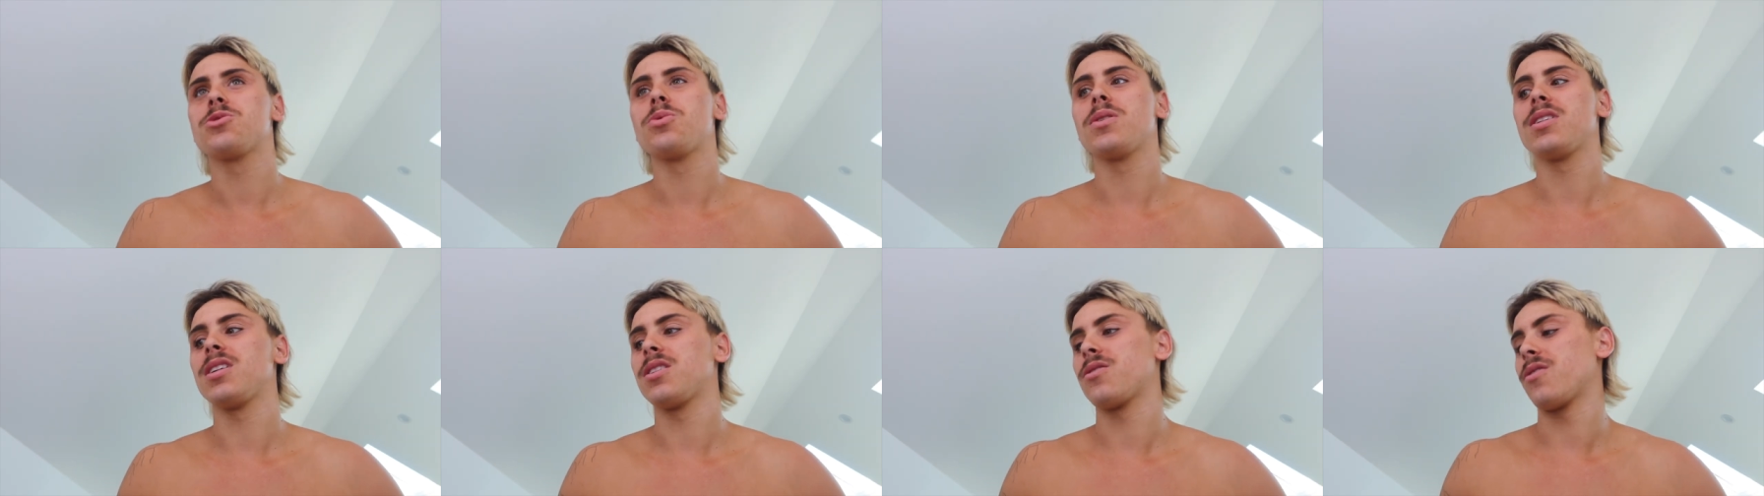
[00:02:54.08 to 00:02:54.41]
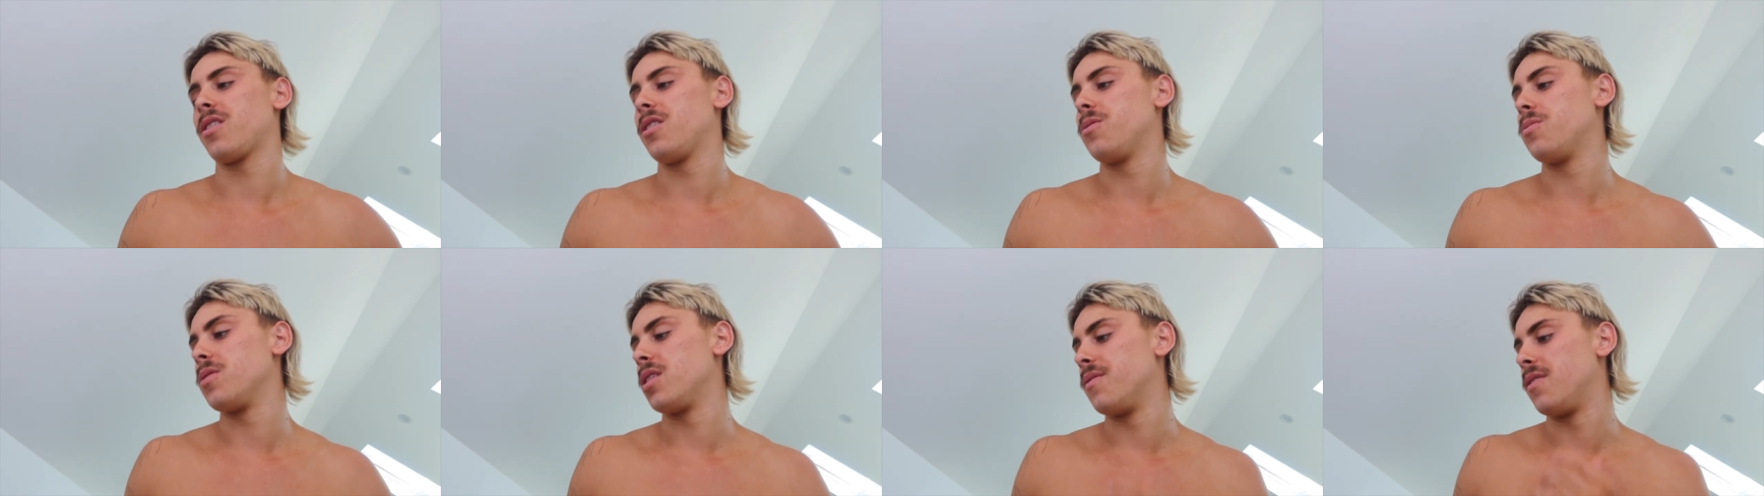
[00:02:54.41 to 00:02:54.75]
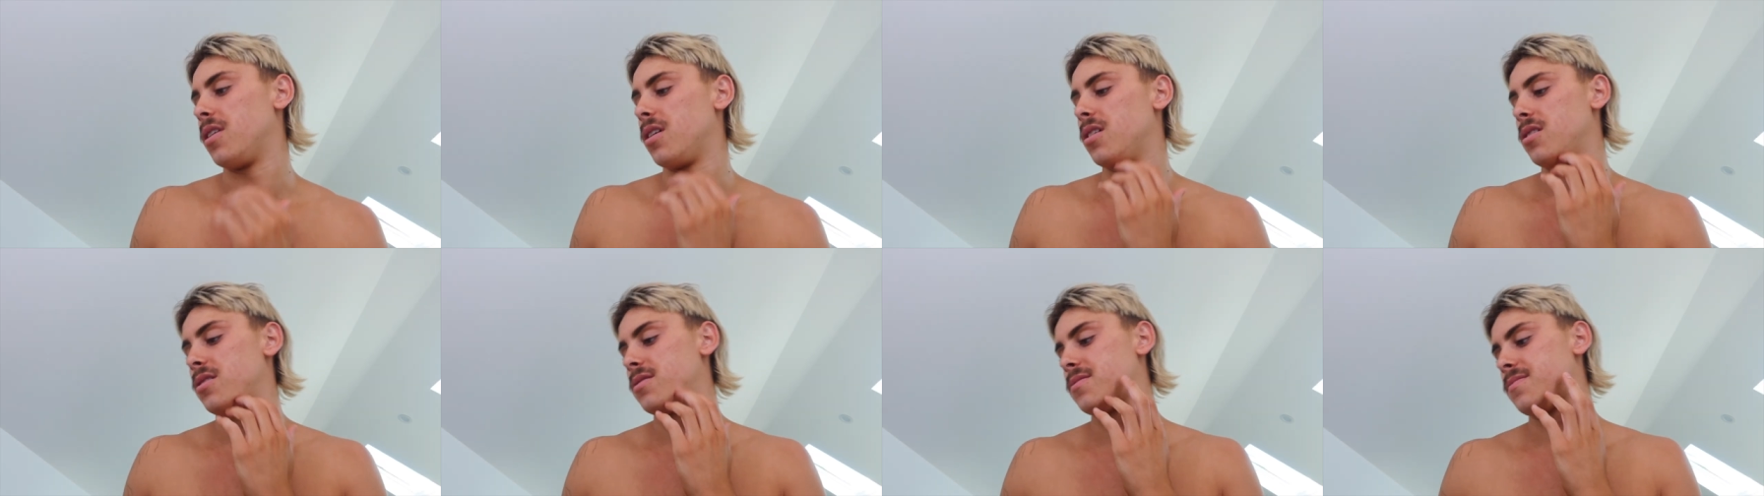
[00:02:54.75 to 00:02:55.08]
23 or
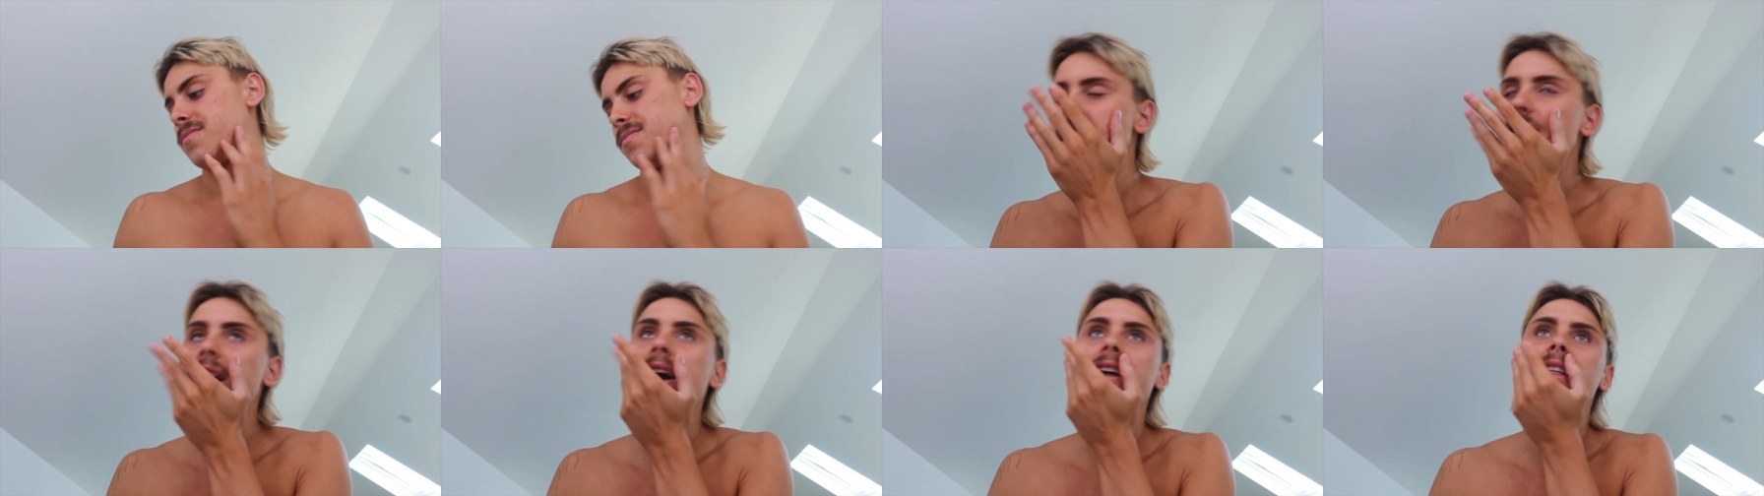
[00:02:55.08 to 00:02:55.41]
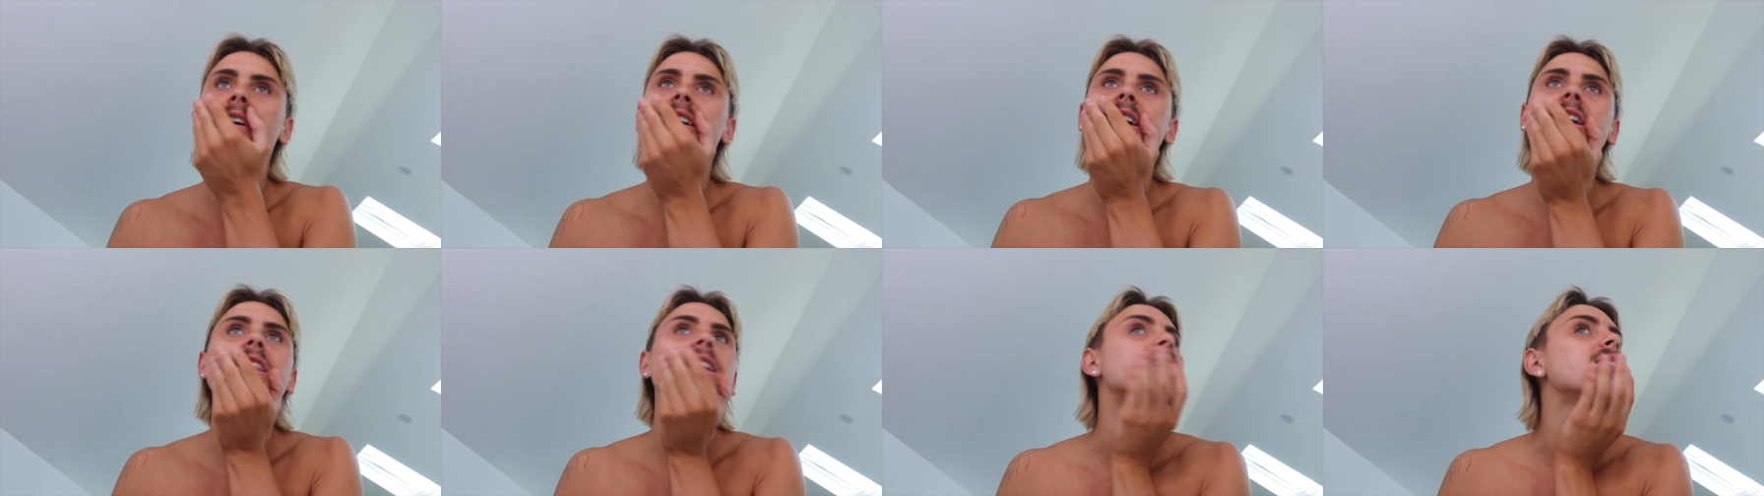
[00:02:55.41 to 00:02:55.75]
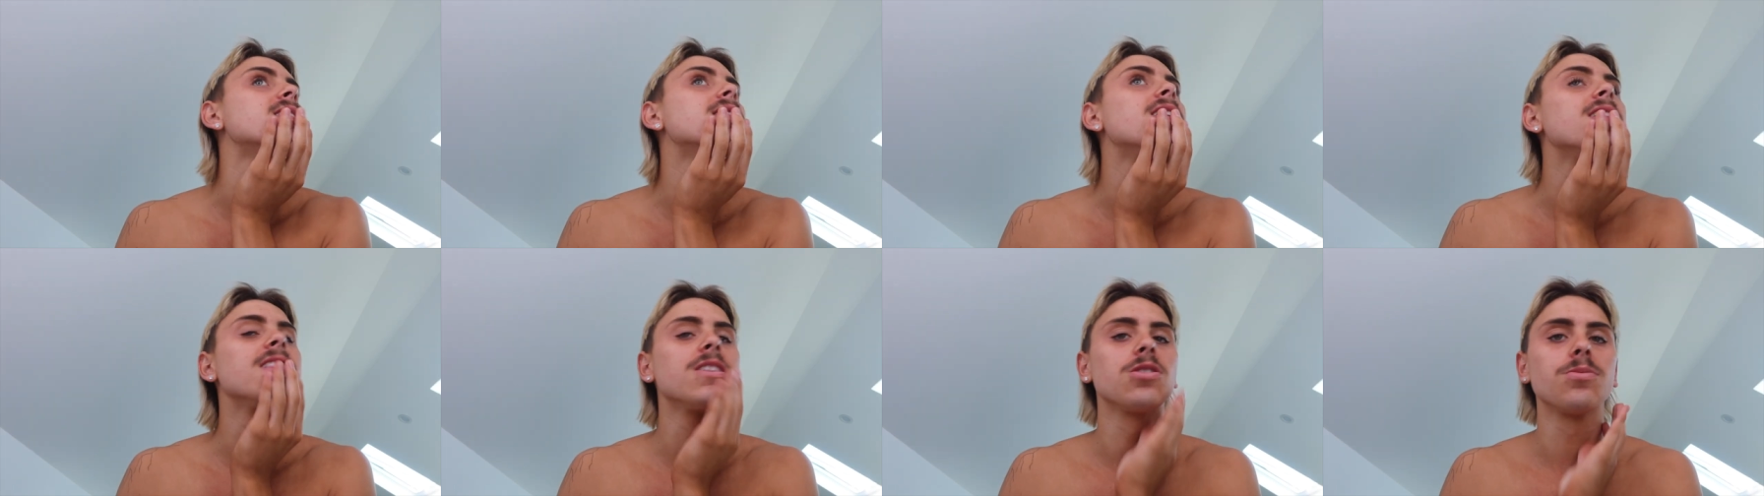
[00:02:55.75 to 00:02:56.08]
whatever. And I've got
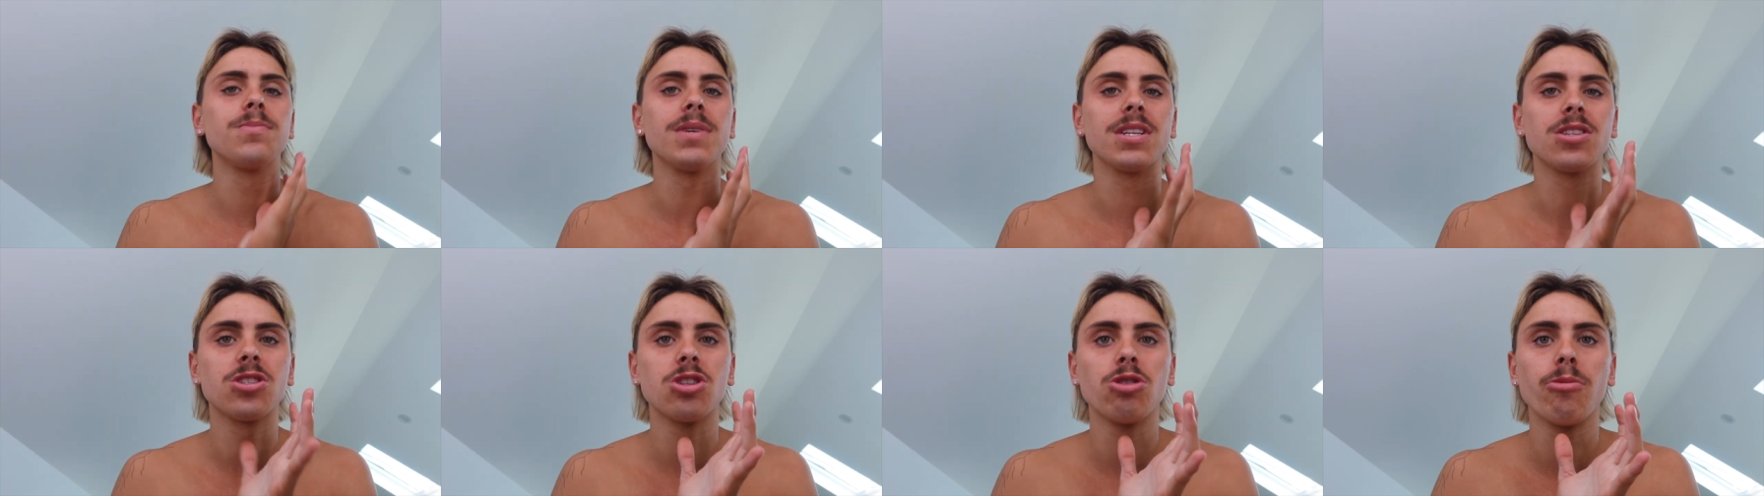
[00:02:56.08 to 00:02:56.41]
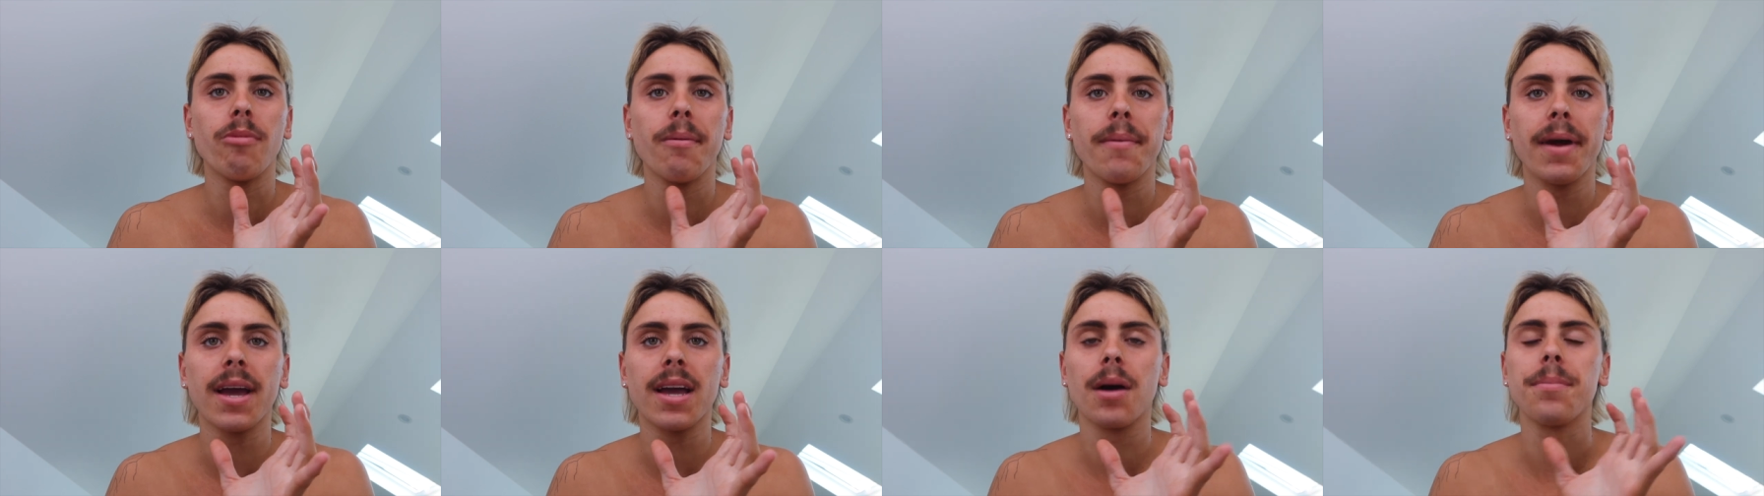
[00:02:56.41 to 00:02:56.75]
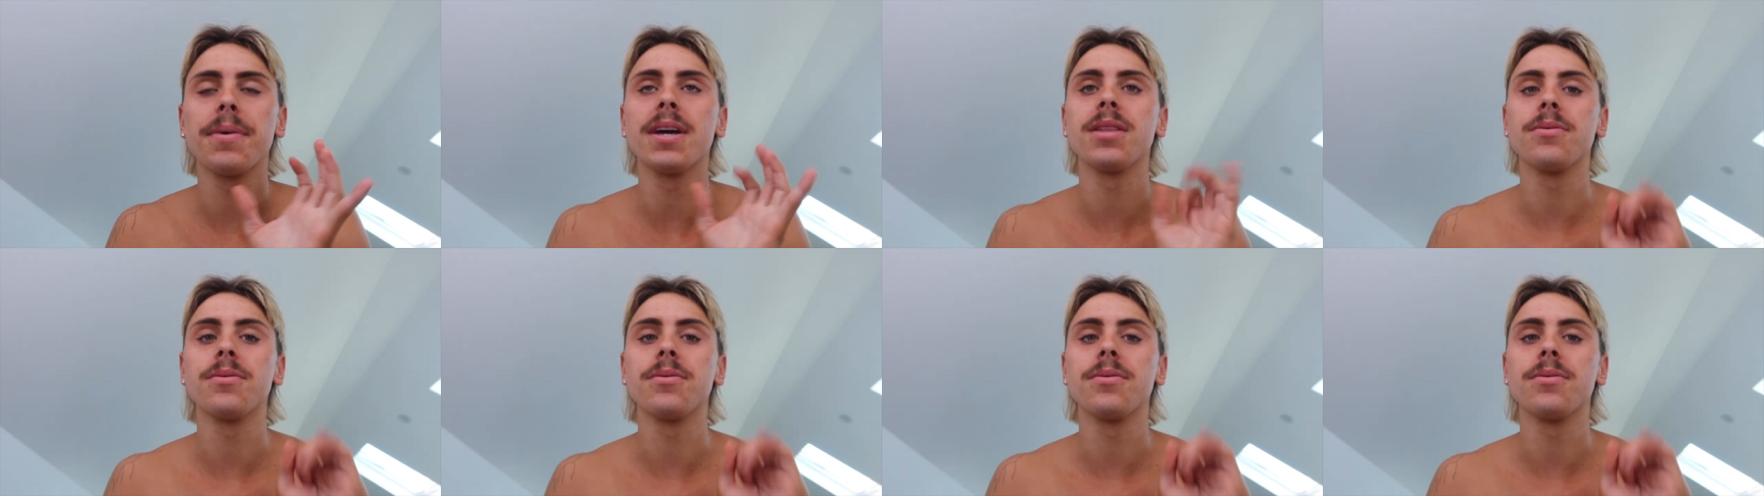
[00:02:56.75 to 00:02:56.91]
like a little bit to do my makeup.